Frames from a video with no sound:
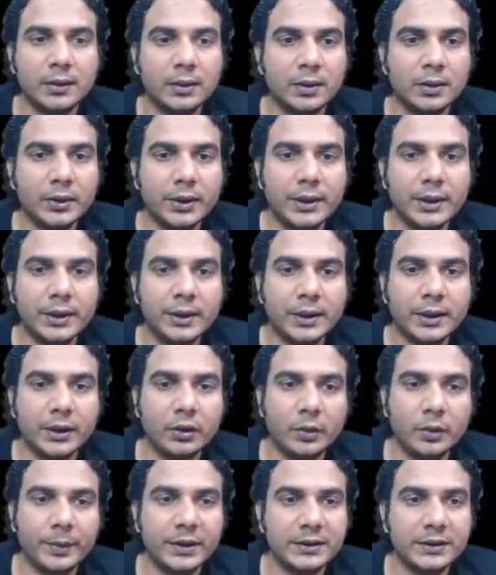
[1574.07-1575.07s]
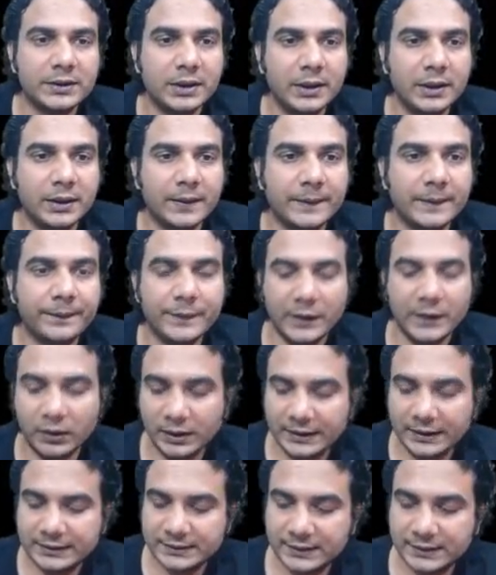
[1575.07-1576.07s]
Okay, I hope it is clear. Now
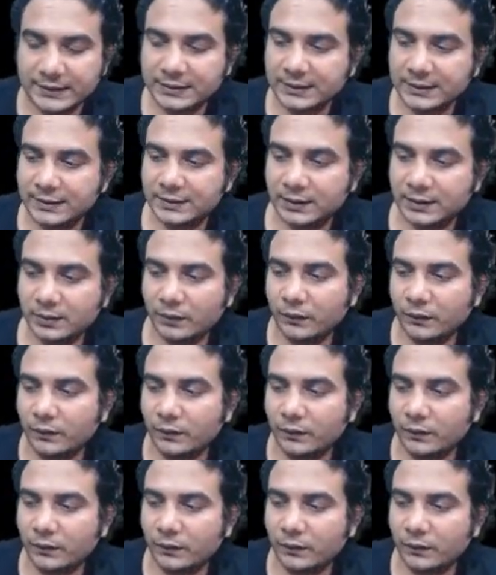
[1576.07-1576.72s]
let's discuss